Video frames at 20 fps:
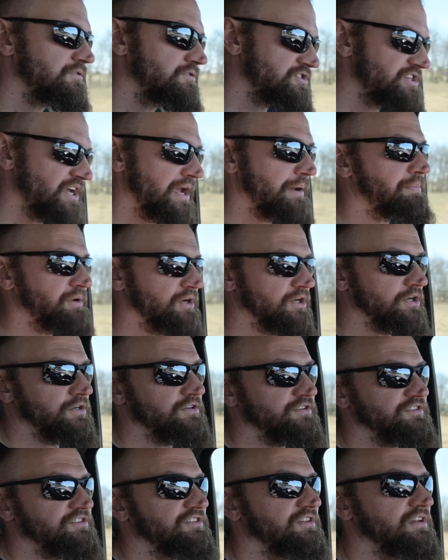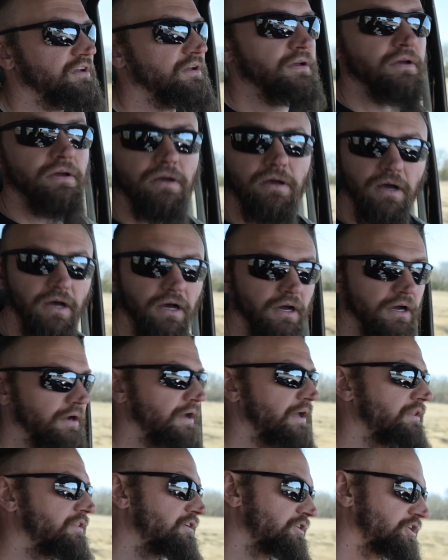dampeners. Uh,
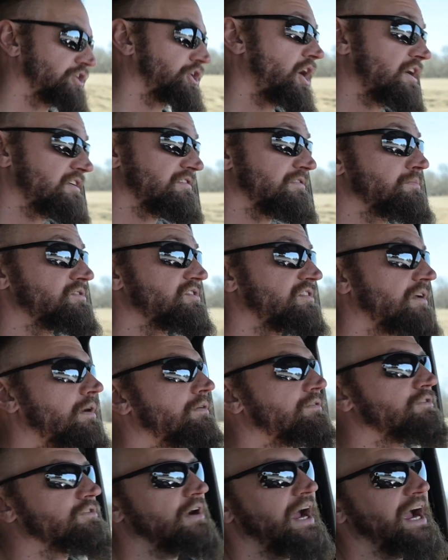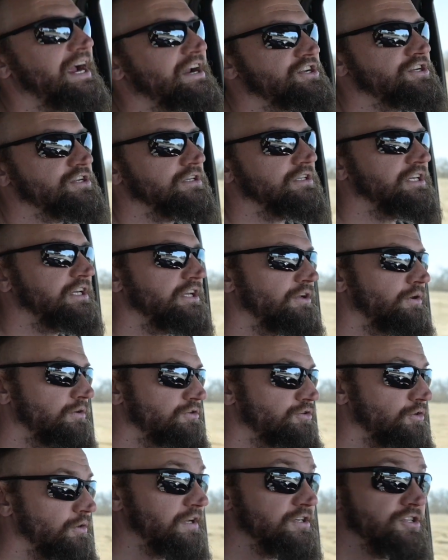the shocks themselves are actually going
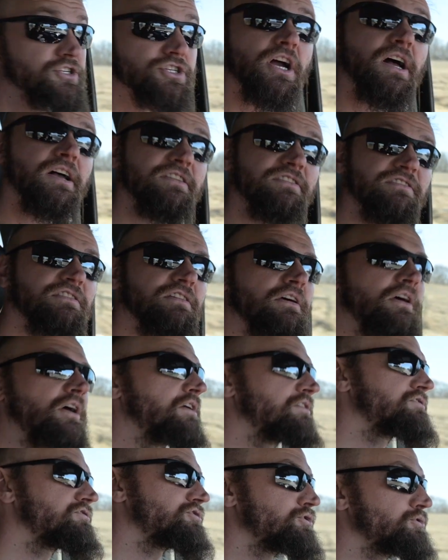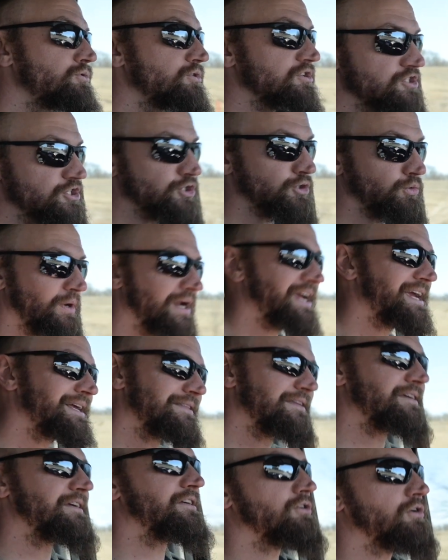to adjust to the terrain
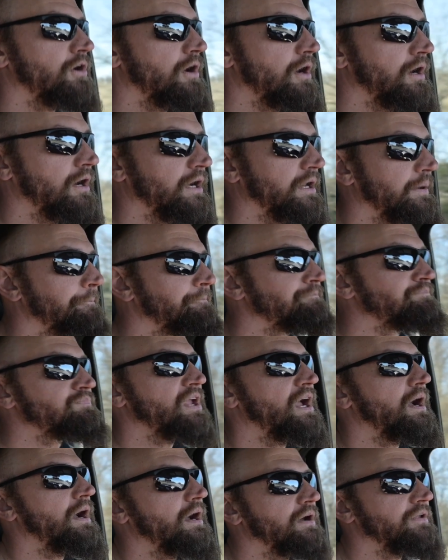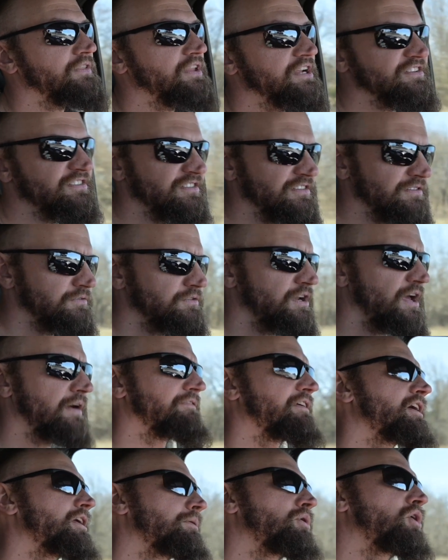that you're on. Uh, that isn't
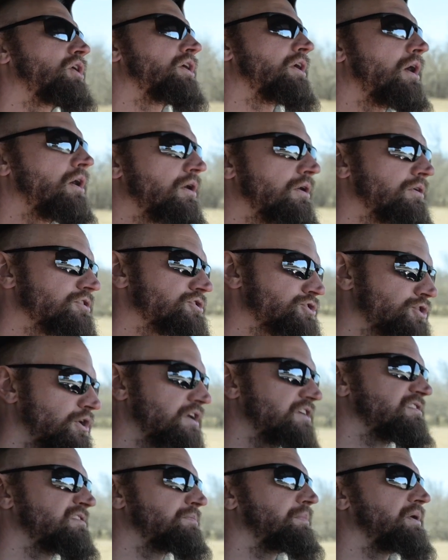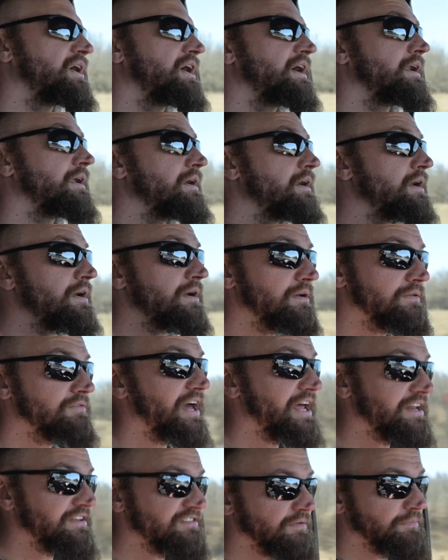available on all the trucks, but
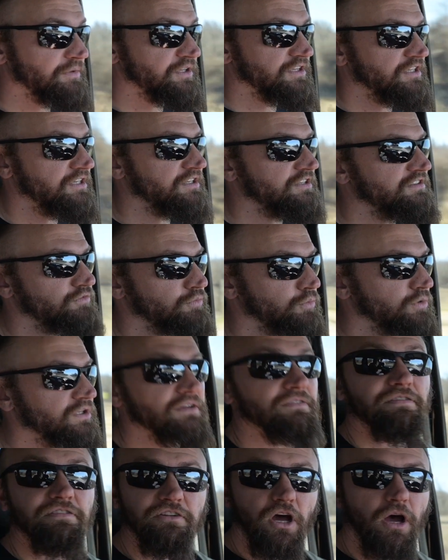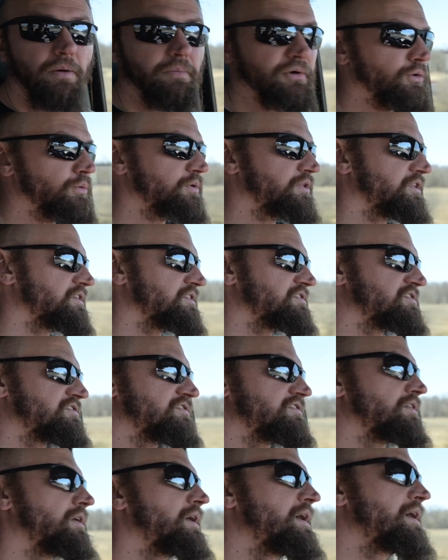that is something that is really phenomenal with
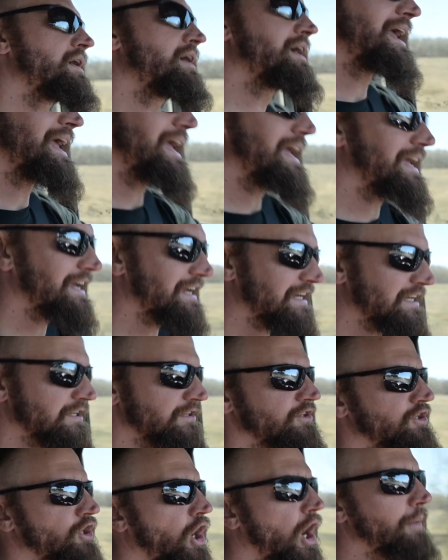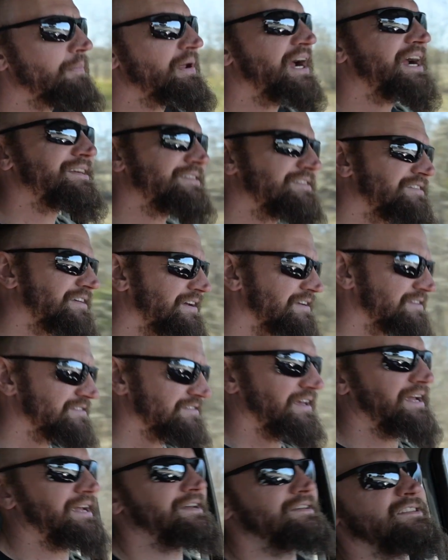this. And, you know, I'm not going to say it's
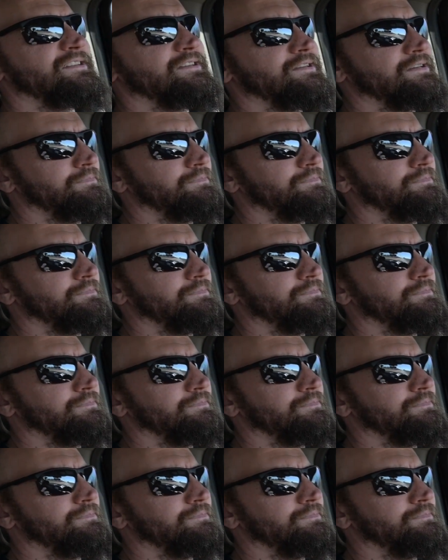like, is